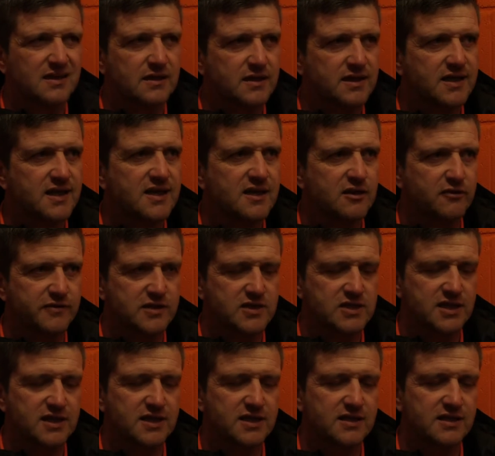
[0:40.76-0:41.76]
Yeah,
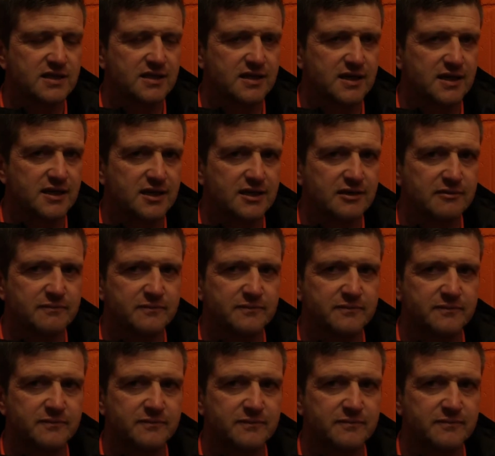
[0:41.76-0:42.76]
obviously. Um,
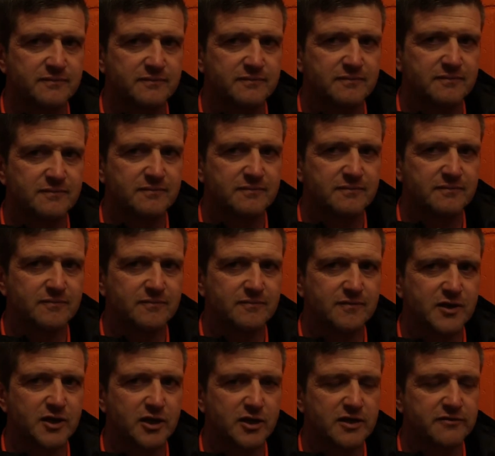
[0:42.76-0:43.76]

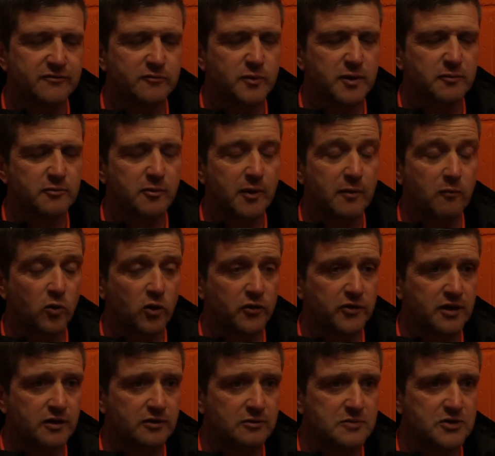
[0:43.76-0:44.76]
you know, even when we went 1
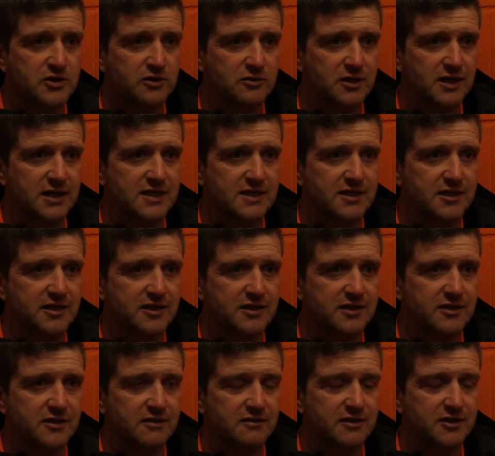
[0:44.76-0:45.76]
0 up so late, you,
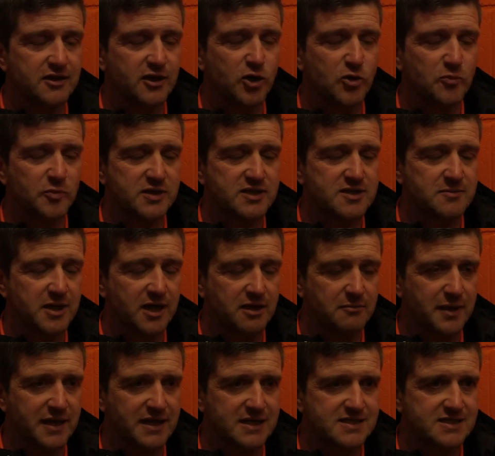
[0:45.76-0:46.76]
you, you're hoping to be able to
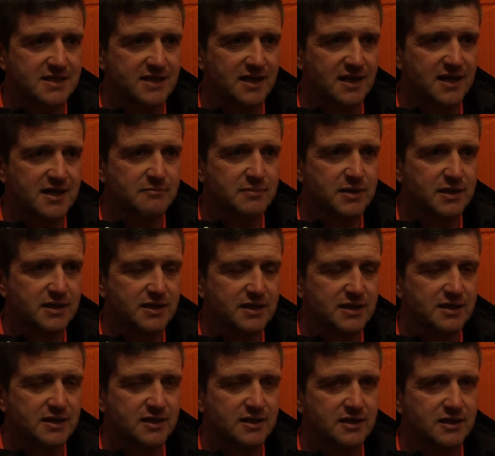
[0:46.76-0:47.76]
manage the game.
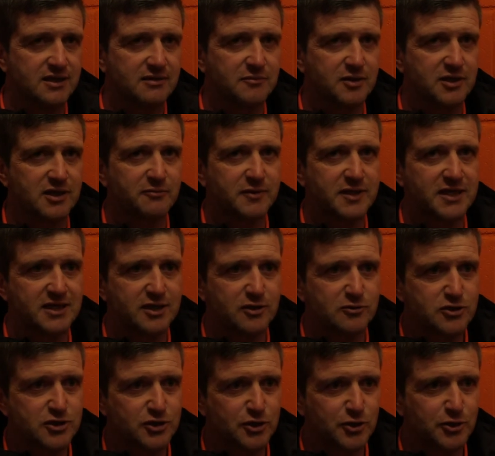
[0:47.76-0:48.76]
Um, but then when you go
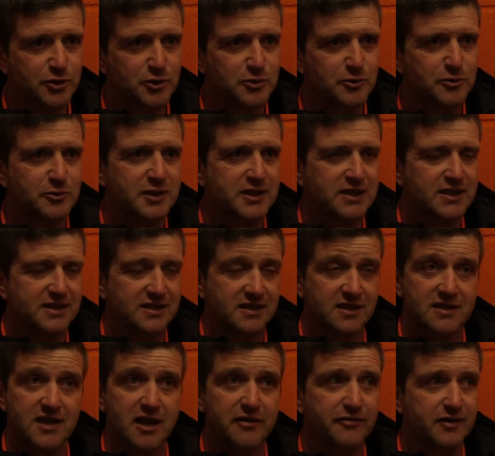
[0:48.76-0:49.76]
2, you
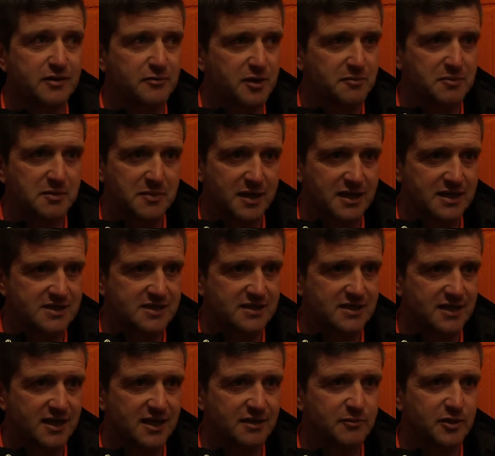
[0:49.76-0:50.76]
definitely want to be managing the
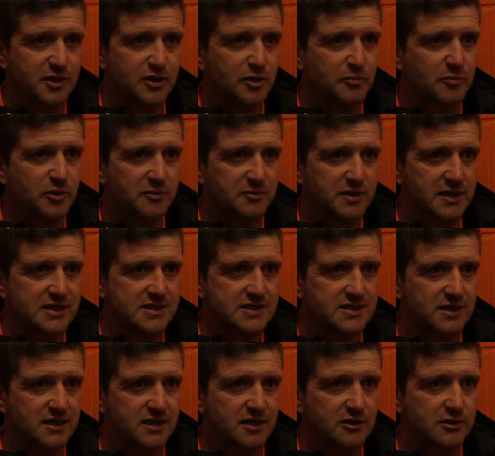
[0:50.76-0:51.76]
game with a couple of minutes
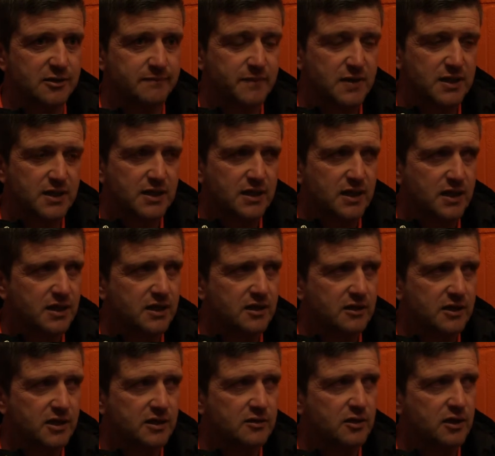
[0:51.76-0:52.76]
to go. And, you
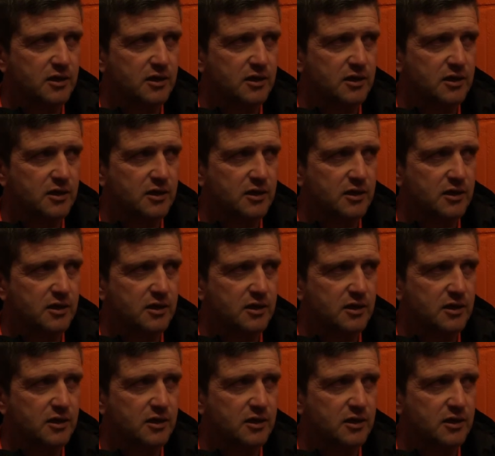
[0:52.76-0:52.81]
know,